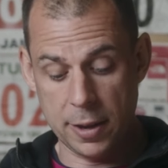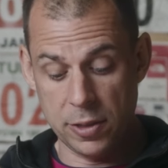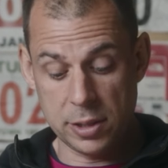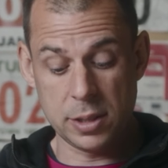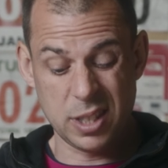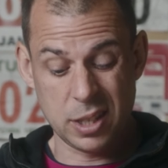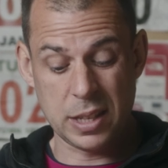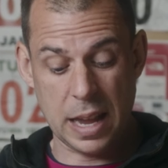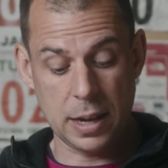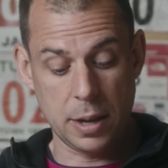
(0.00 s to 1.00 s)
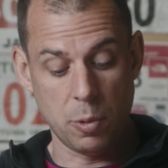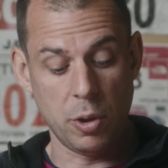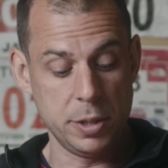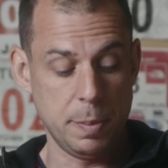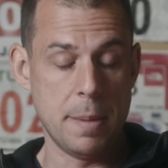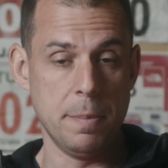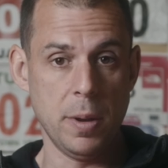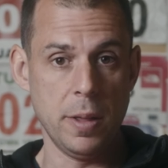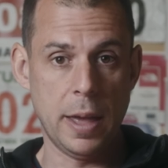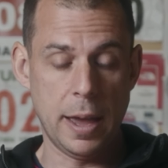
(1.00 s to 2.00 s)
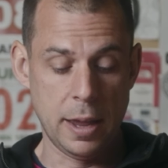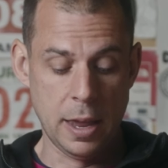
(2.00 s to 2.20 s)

And this is exactly what is meant by that.